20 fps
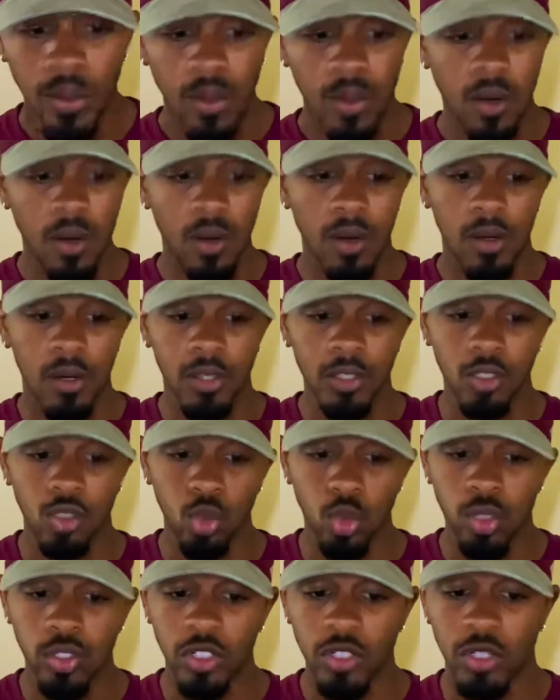
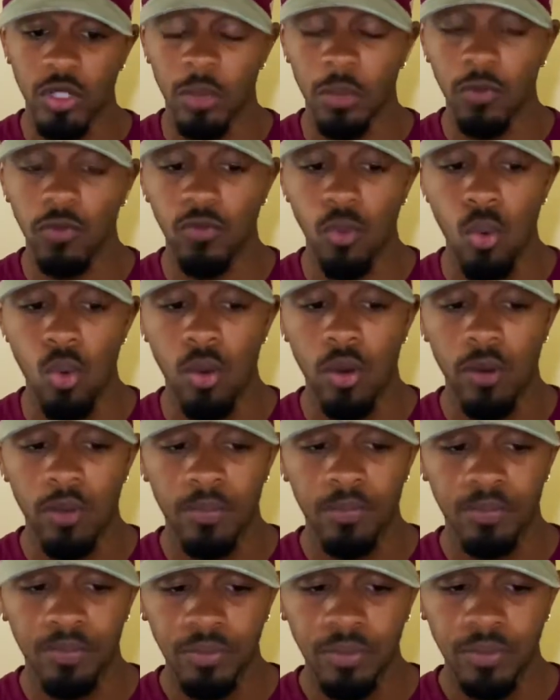Georgia is number 4.
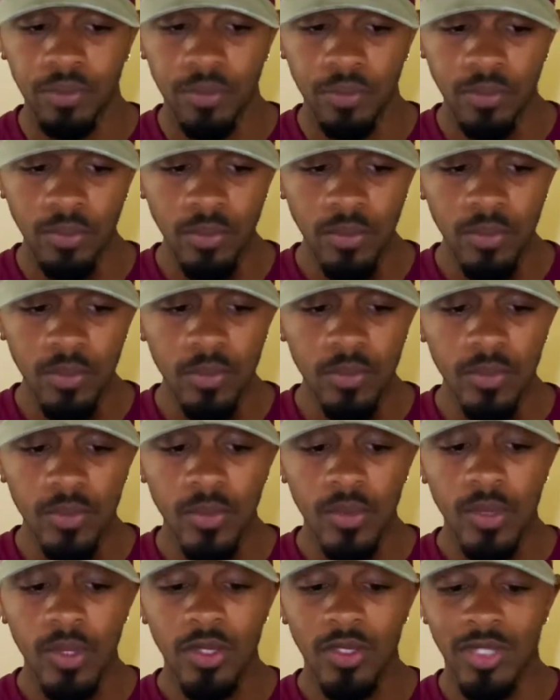
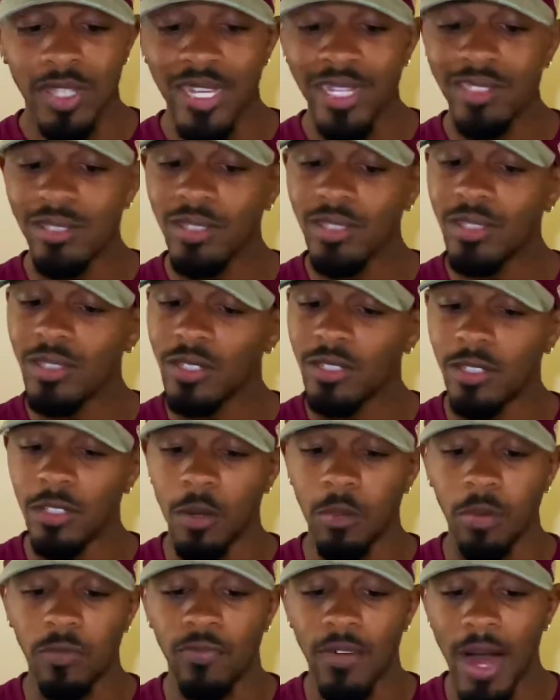Texas is
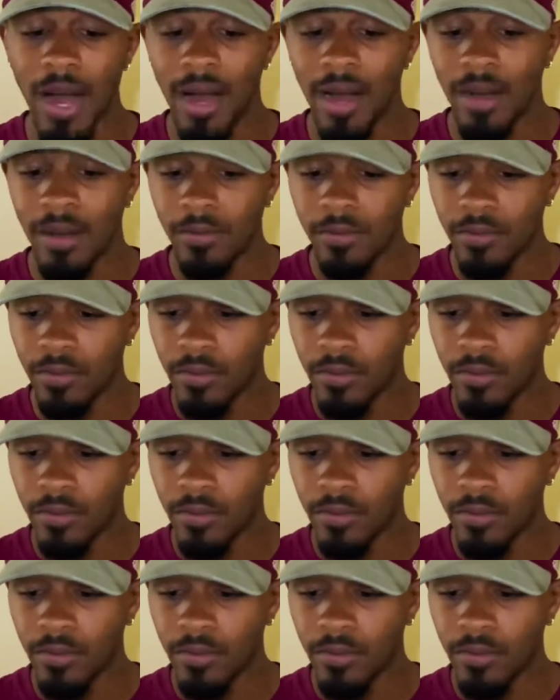number 5.